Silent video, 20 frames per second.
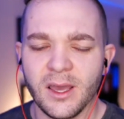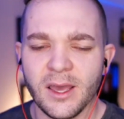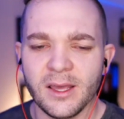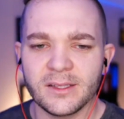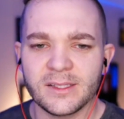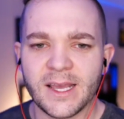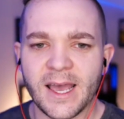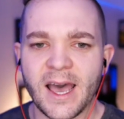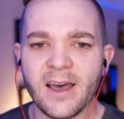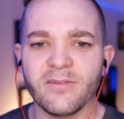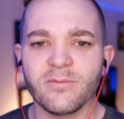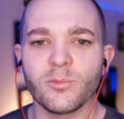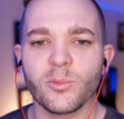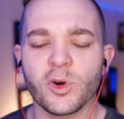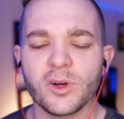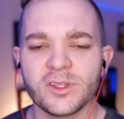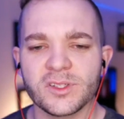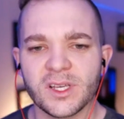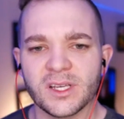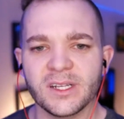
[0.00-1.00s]
to have
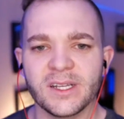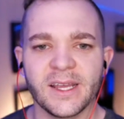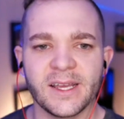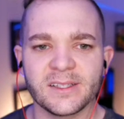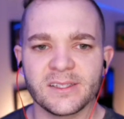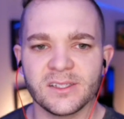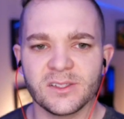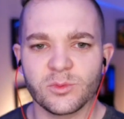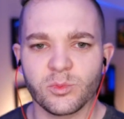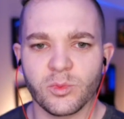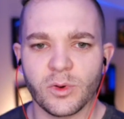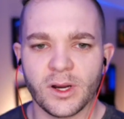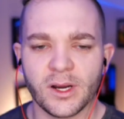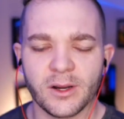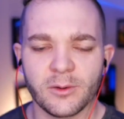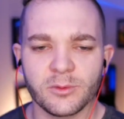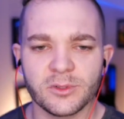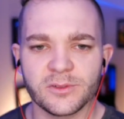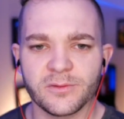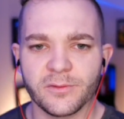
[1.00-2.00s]
more Sundances where
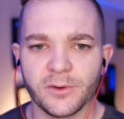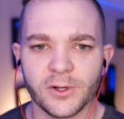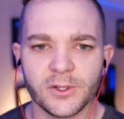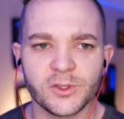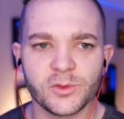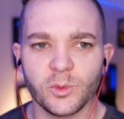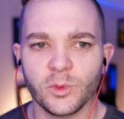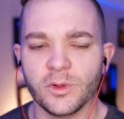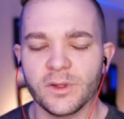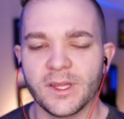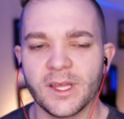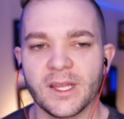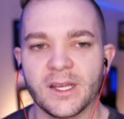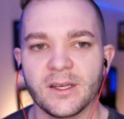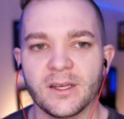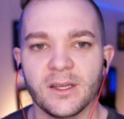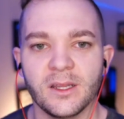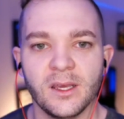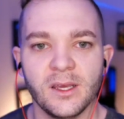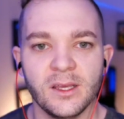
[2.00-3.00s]
it was virtual
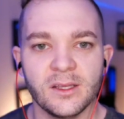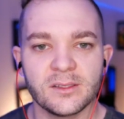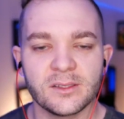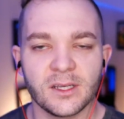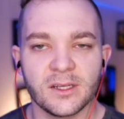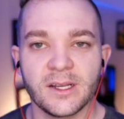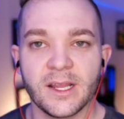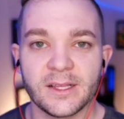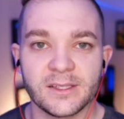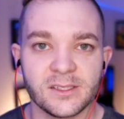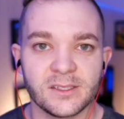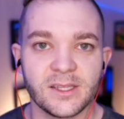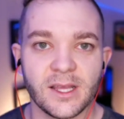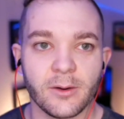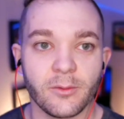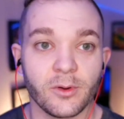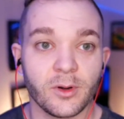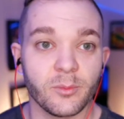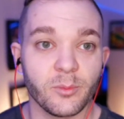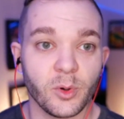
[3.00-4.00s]
than Sundances
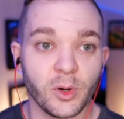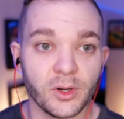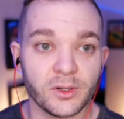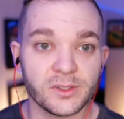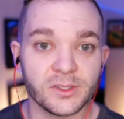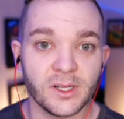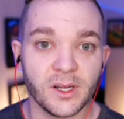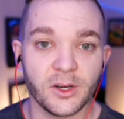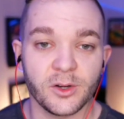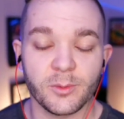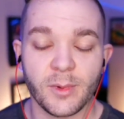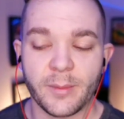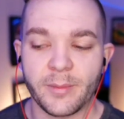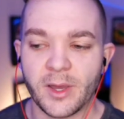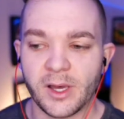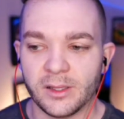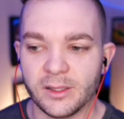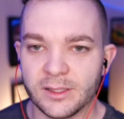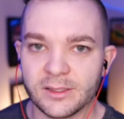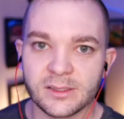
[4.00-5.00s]
that were in person under my
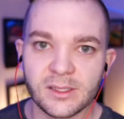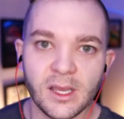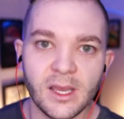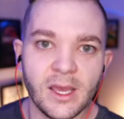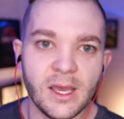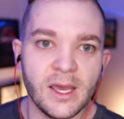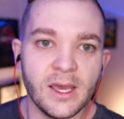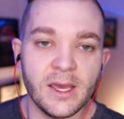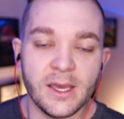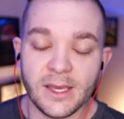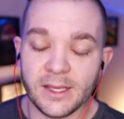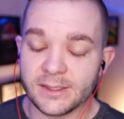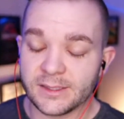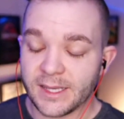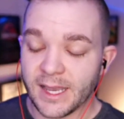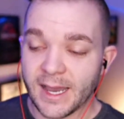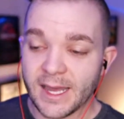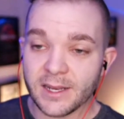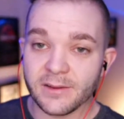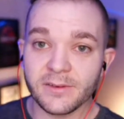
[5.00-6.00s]
belt is it's
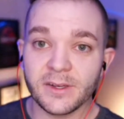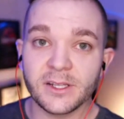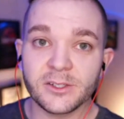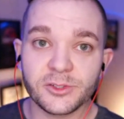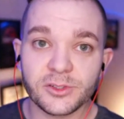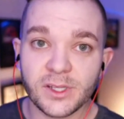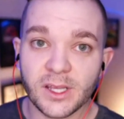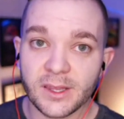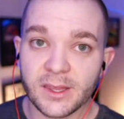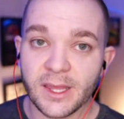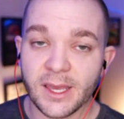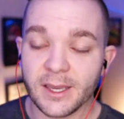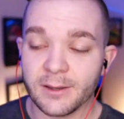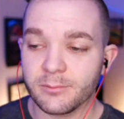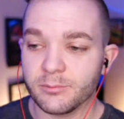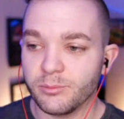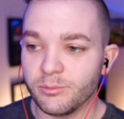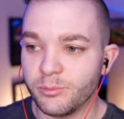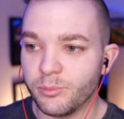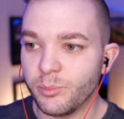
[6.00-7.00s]
kind of an interesting
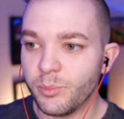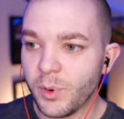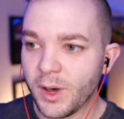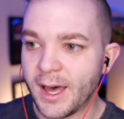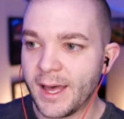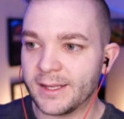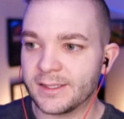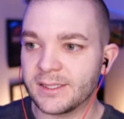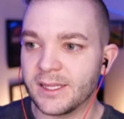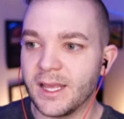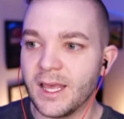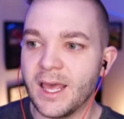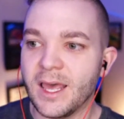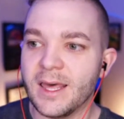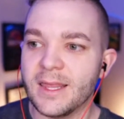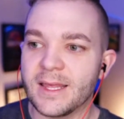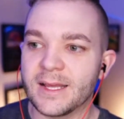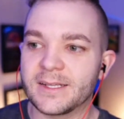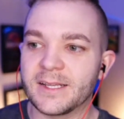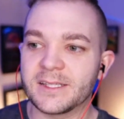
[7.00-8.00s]
thing. But
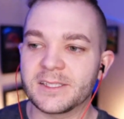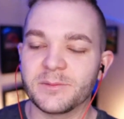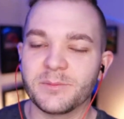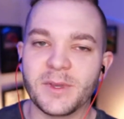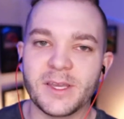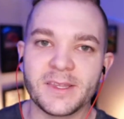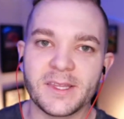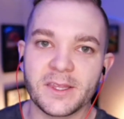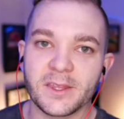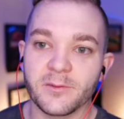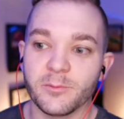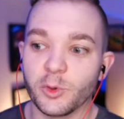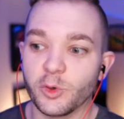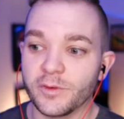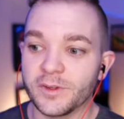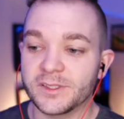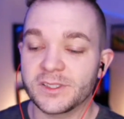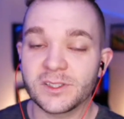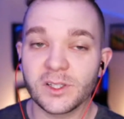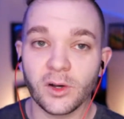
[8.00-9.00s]
that doesn't mean that the
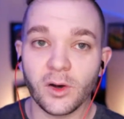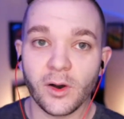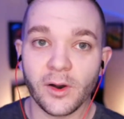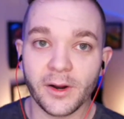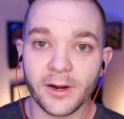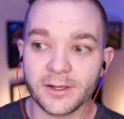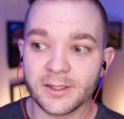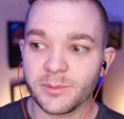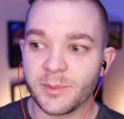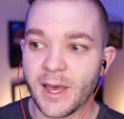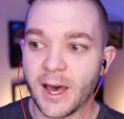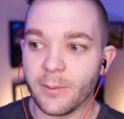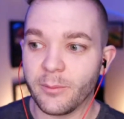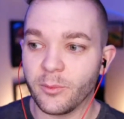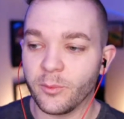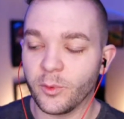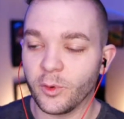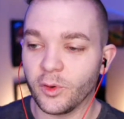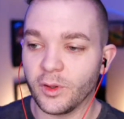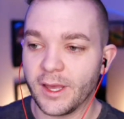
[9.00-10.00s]
movies still aren't
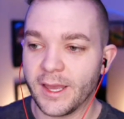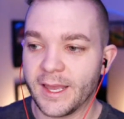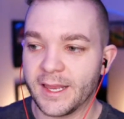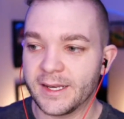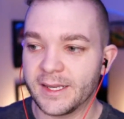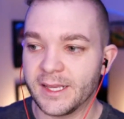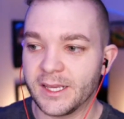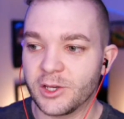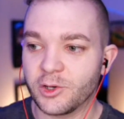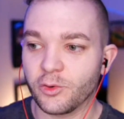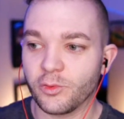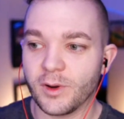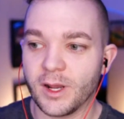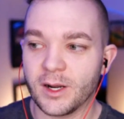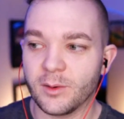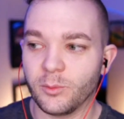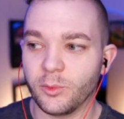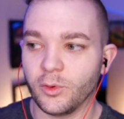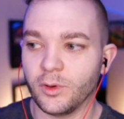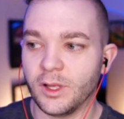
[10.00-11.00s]
palpable and
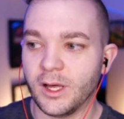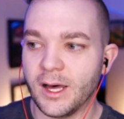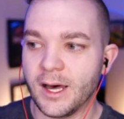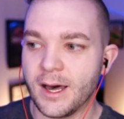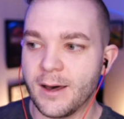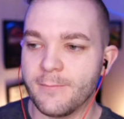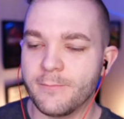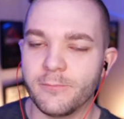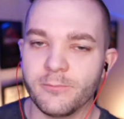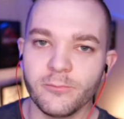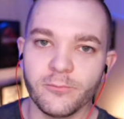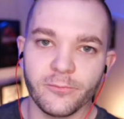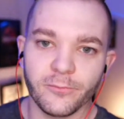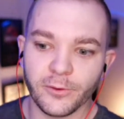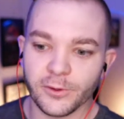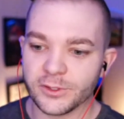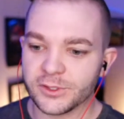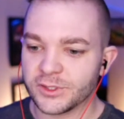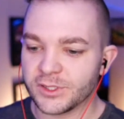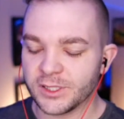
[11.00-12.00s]
incredible.
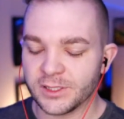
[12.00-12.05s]
First,